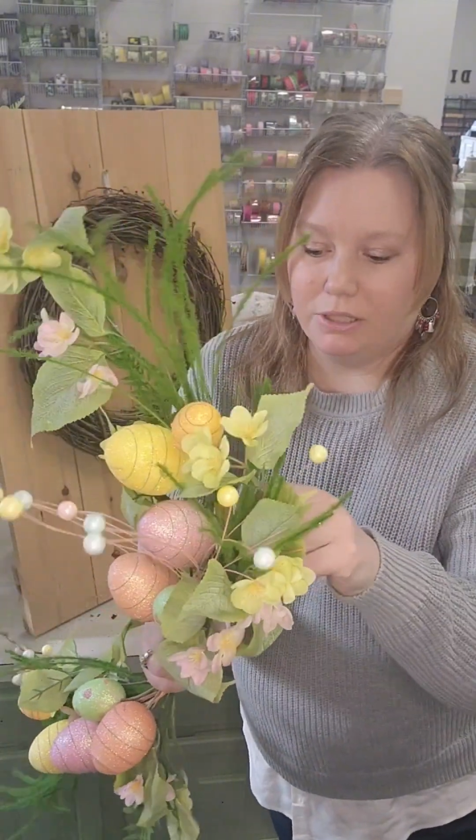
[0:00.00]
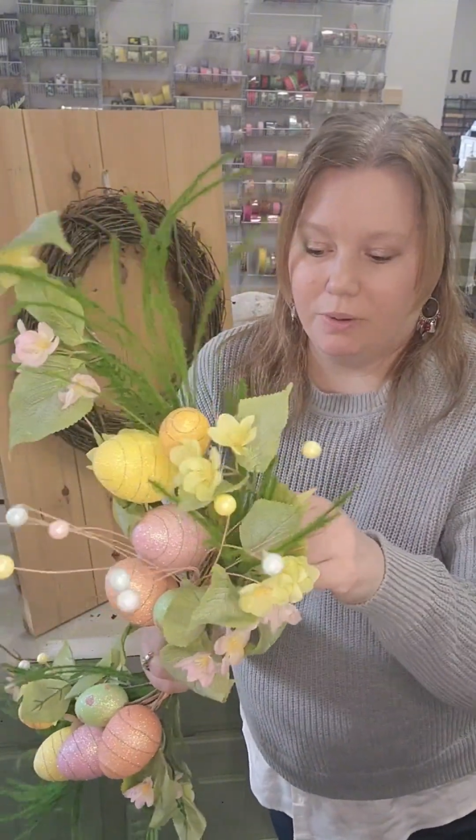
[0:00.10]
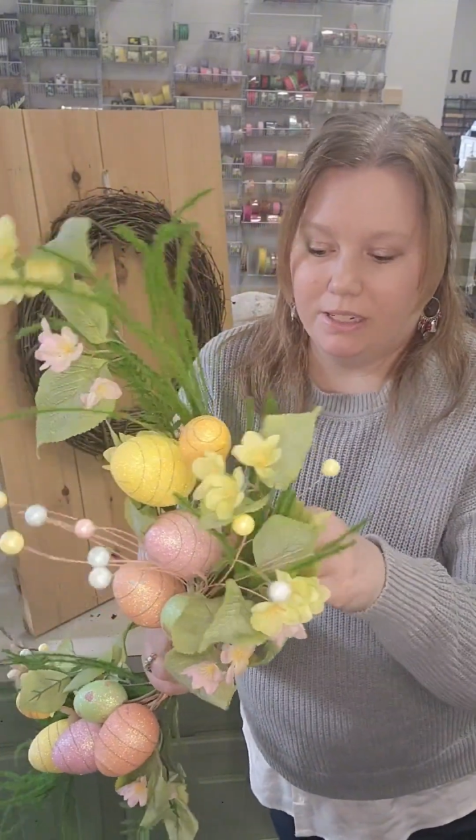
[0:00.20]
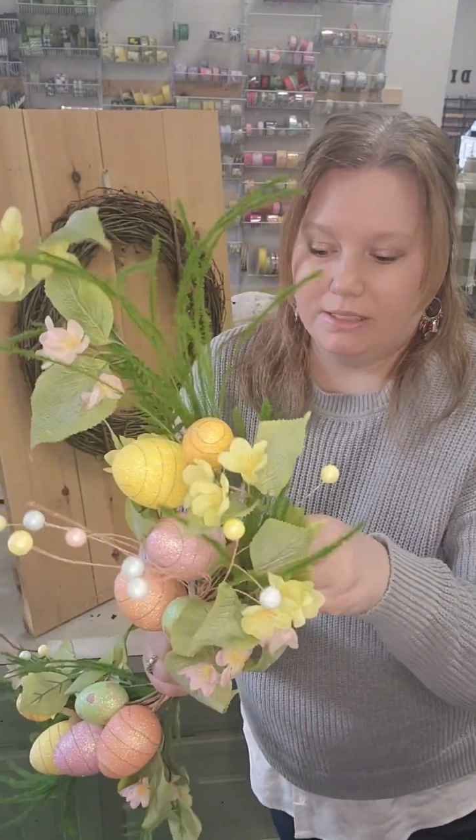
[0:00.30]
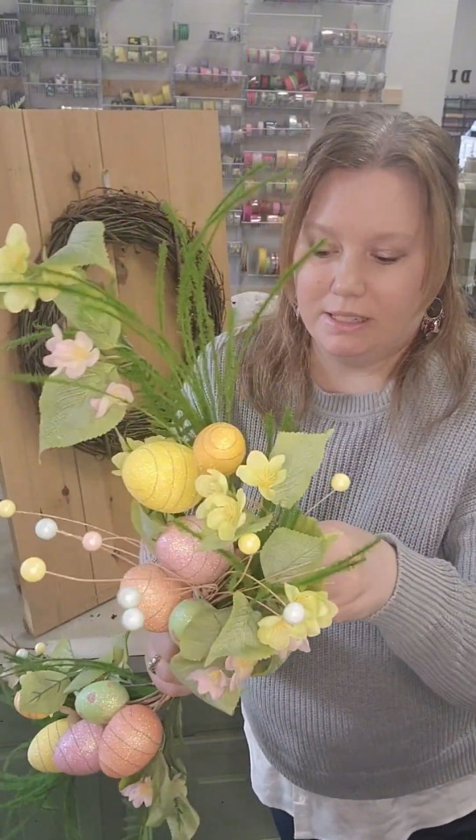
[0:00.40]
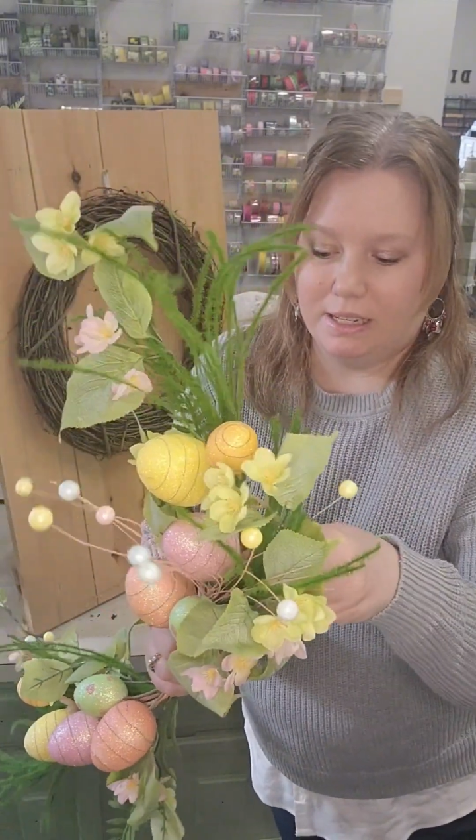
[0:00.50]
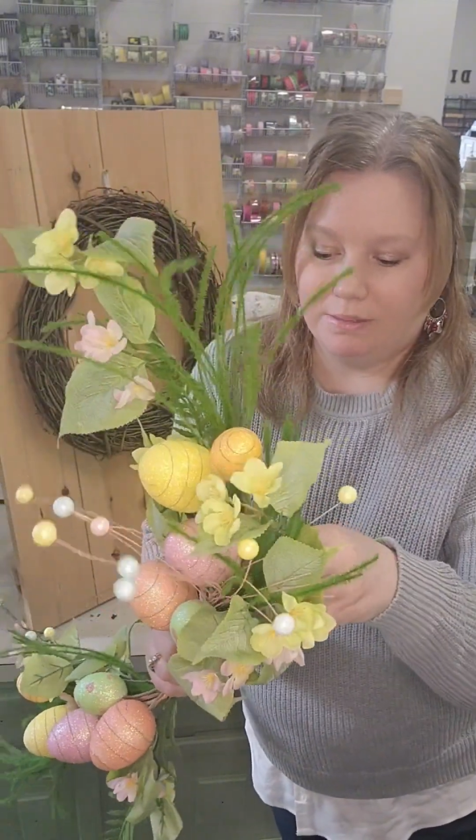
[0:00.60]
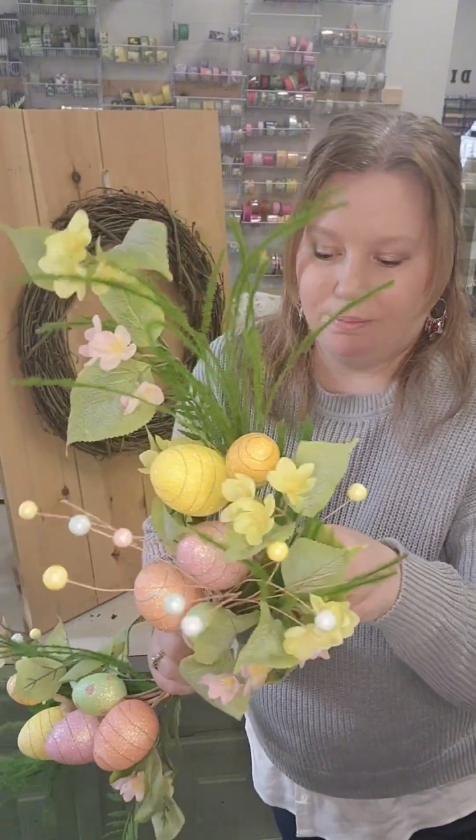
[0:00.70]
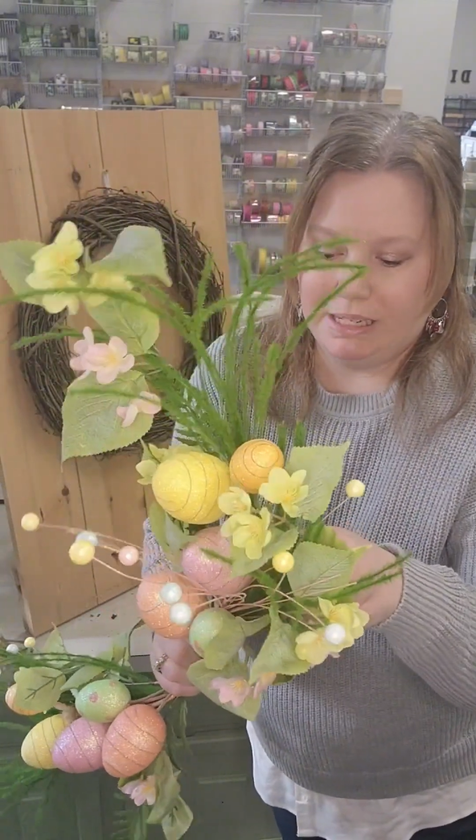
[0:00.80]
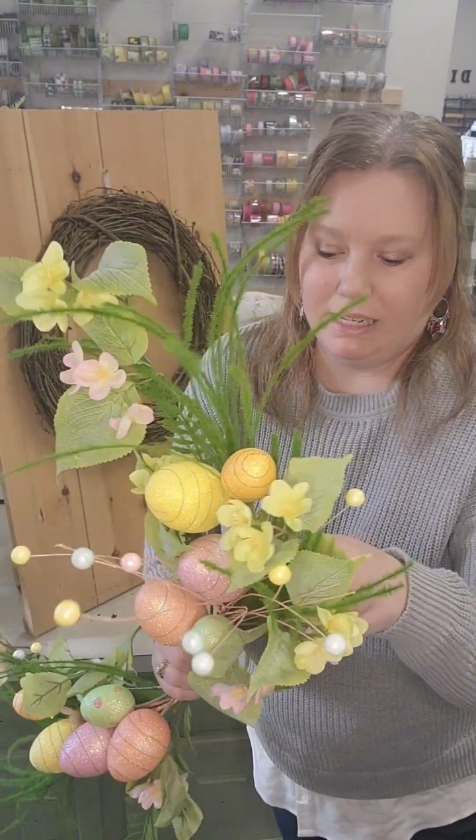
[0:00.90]
You want it to
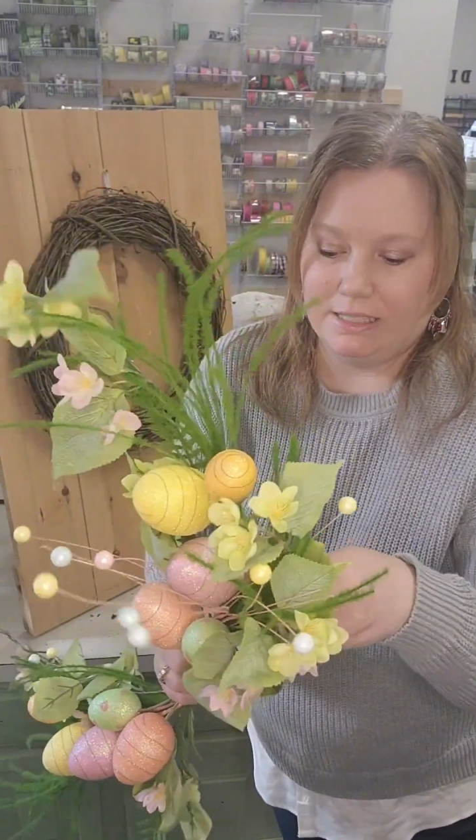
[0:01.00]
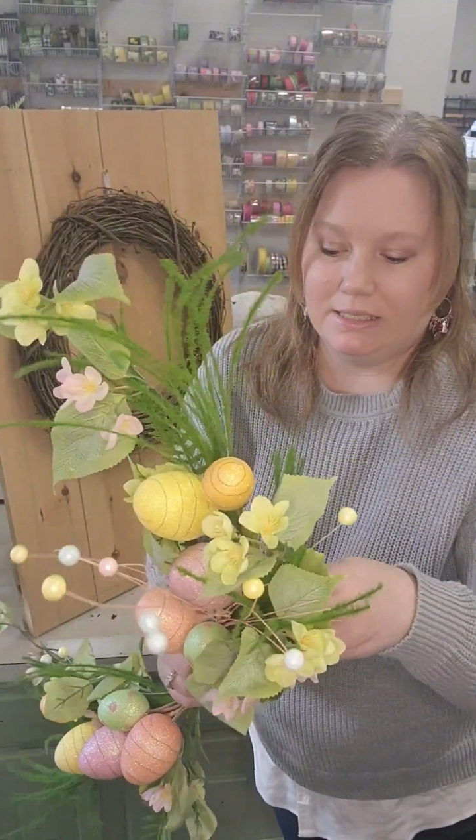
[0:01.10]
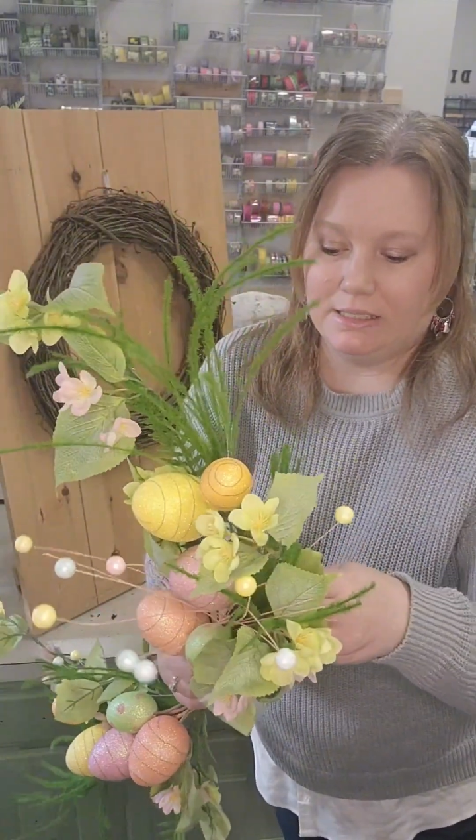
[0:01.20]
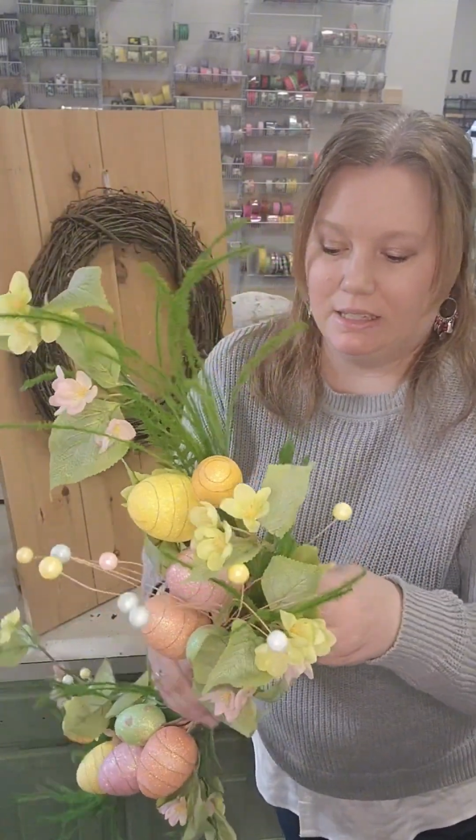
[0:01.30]
be nice